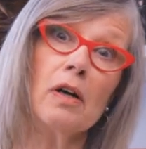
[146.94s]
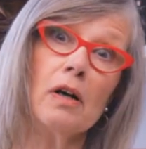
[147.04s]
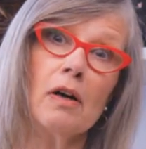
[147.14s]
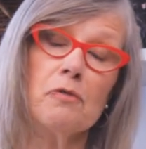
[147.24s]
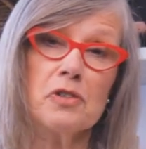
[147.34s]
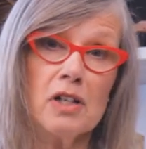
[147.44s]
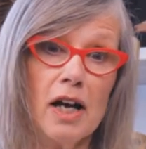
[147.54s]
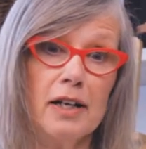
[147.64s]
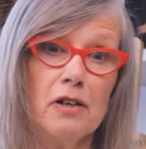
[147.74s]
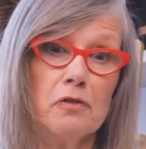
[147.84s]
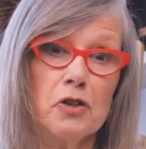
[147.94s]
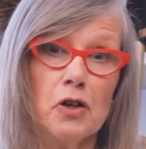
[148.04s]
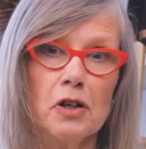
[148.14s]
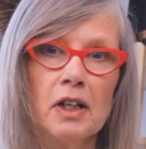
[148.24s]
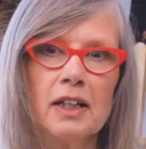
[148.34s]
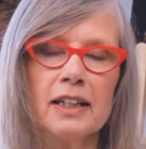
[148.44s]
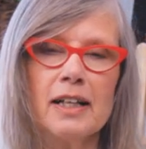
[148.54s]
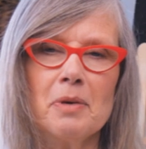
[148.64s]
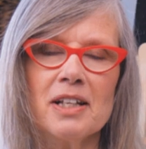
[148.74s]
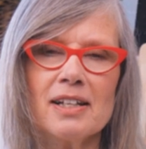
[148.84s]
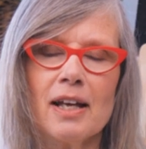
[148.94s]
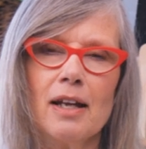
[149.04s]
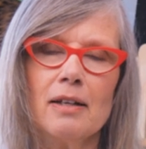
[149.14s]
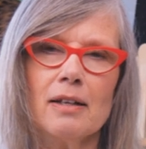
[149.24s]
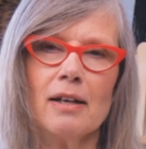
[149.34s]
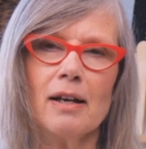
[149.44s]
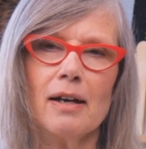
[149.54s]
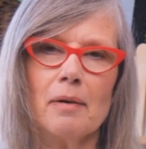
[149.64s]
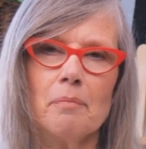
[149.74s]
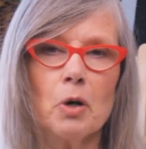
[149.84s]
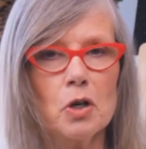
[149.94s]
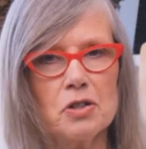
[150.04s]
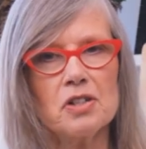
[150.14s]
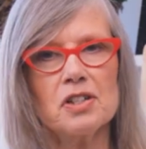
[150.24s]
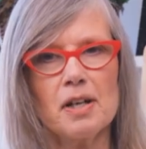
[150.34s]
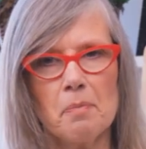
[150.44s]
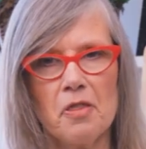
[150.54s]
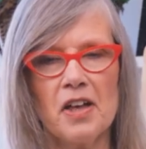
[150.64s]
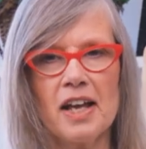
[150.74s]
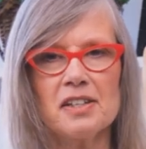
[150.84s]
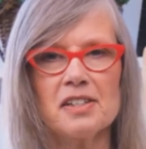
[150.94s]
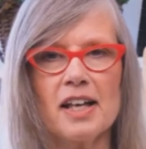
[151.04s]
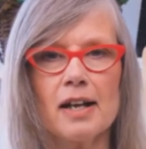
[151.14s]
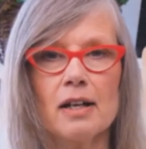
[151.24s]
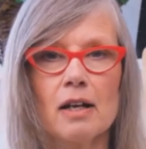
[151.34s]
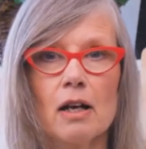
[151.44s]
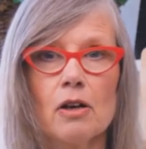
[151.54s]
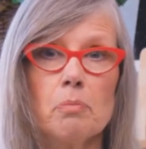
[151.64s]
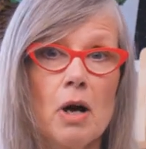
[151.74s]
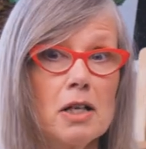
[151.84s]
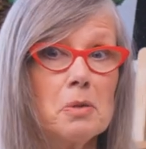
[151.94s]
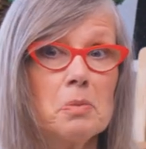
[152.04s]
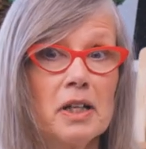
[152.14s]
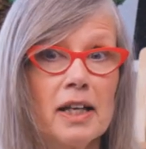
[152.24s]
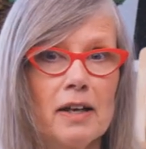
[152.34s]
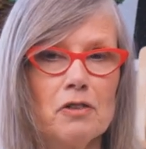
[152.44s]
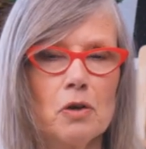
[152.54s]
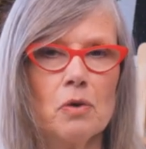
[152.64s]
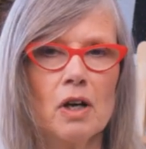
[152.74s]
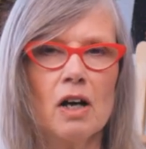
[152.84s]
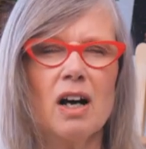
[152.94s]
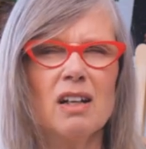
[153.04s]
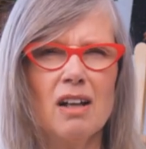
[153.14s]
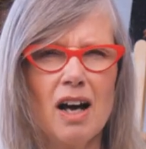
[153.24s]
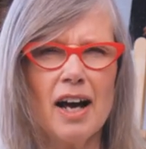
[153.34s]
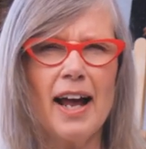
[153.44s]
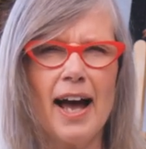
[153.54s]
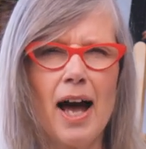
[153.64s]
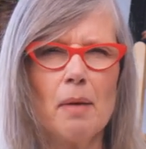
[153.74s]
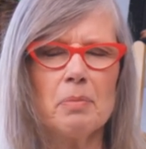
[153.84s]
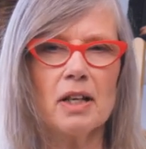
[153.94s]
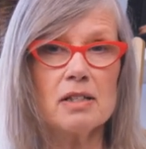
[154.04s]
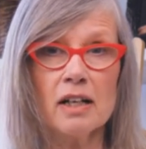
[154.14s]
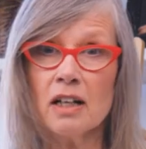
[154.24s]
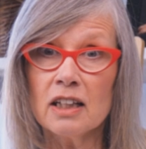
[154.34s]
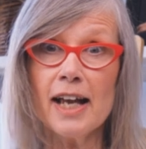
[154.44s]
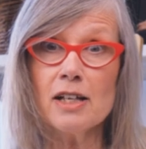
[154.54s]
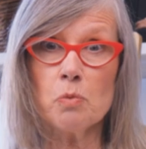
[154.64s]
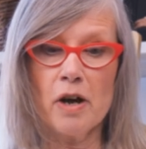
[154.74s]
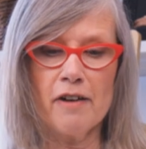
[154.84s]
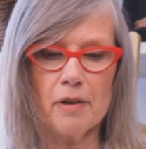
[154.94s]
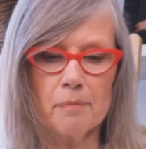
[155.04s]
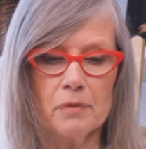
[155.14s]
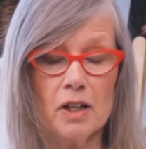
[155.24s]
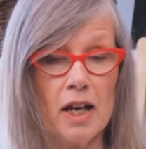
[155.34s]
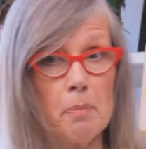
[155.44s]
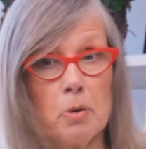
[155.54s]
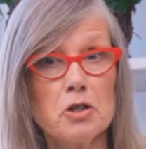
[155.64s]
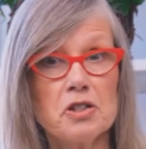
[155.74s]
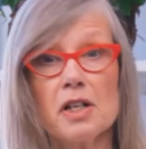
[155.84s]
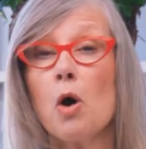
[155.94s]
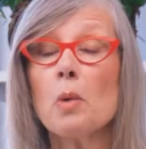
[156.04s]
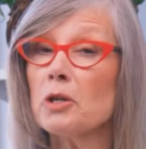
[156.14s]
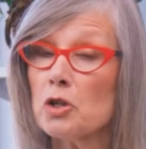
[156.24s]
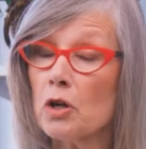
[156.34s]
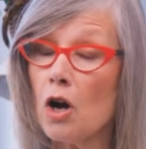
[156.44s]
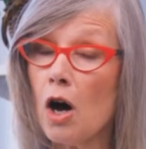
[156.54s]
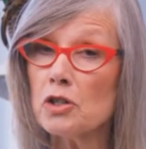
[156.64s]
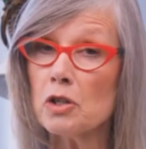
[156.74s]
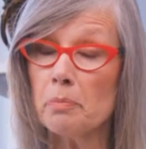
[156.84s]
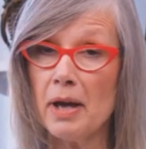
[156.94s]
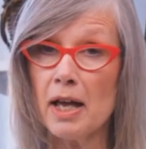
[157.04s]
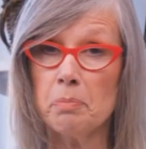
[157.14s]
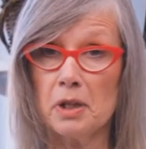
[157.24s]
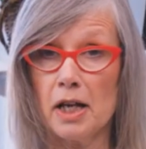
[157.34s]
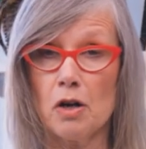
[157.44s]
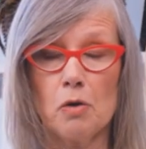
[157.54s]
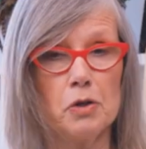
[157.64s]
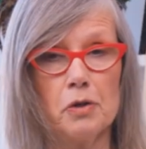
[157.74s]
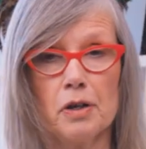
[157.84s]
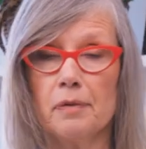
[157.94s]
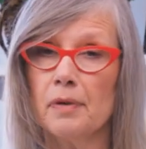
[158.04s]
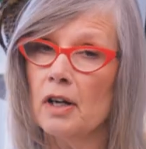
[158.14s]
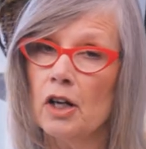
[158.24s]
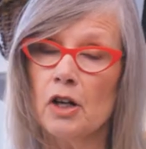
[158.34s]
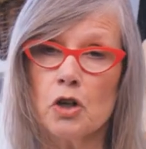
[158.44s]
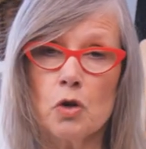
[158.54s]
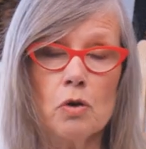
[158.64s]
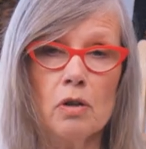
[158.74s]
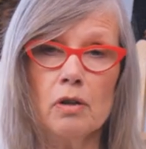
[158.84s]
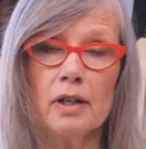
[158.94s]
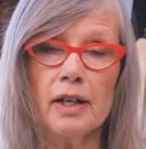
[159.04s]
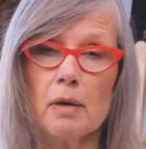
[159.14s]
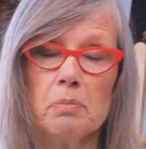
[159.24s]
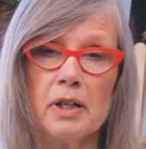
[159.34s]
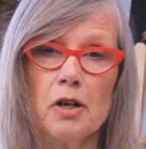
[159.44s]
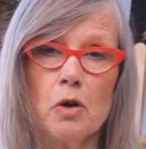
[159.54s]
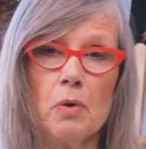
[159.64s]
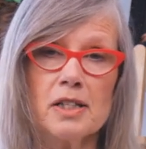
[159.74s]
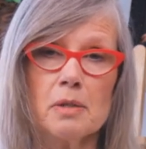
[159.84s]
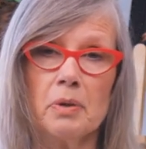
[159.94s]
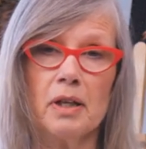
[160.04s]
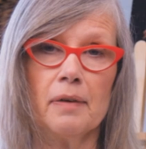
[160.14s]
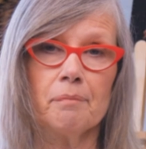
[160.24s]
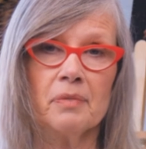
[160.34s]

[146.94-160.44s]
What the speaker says: outside your limits and purchase some things that could possibly give you a lot of happiness. And clay is one of them. You gotta purchase it, but you can also make Play-Doh. You can Google and get a Play-Doh recipe.